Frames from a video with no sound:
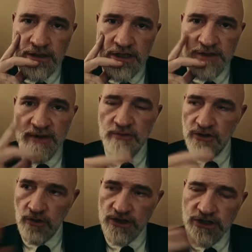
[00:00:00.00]
It's people
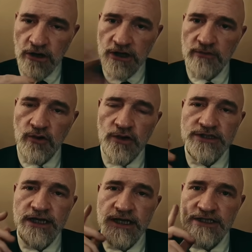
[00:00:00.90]
throwing talking
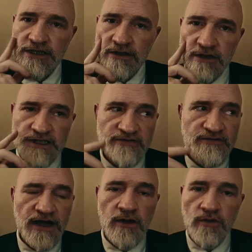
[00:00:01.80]
points at each other. It's a
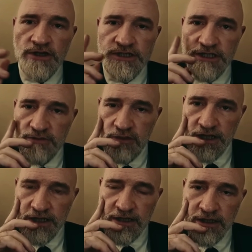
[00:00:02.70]
fireworks
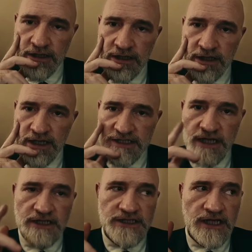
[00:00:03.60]
display. It's
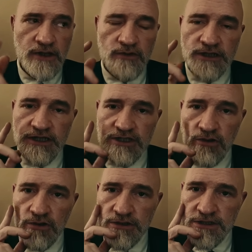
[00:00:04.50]
not genuine
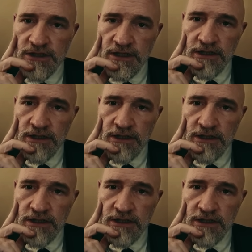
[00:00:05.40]
discourse.